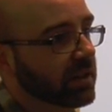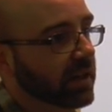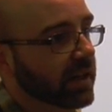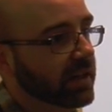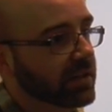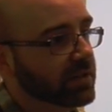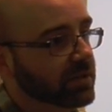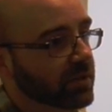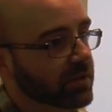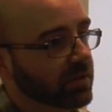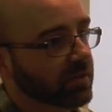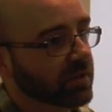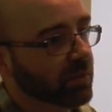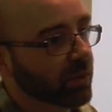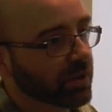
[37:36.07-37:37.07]
and
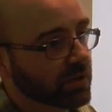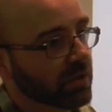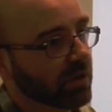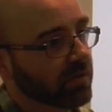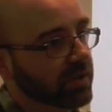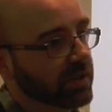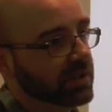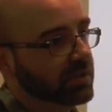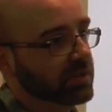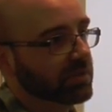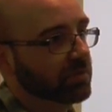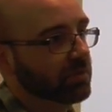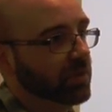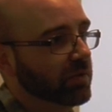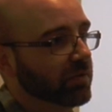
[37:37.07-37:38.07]
it wasn't obvious
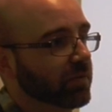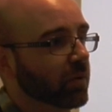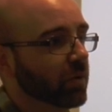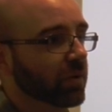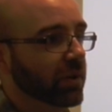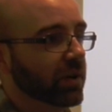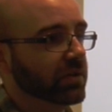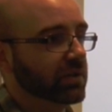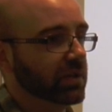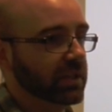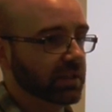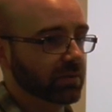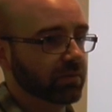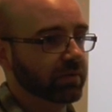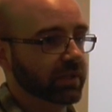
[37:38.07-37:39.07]
before those
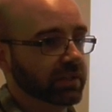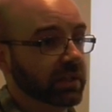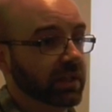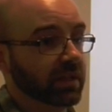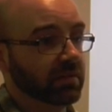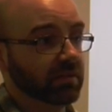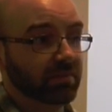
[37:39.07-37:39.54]
ideas were fleshed out.